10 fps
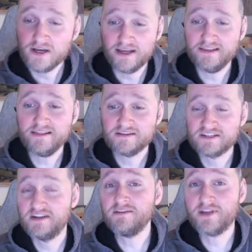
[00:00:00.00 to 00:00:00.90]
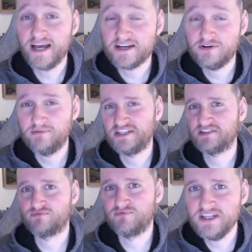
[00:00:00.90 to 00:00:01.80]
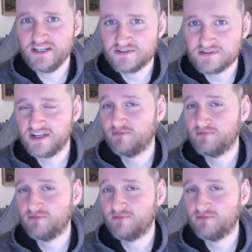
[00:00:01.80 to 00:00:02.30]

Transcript: And then there's another category which is really interesting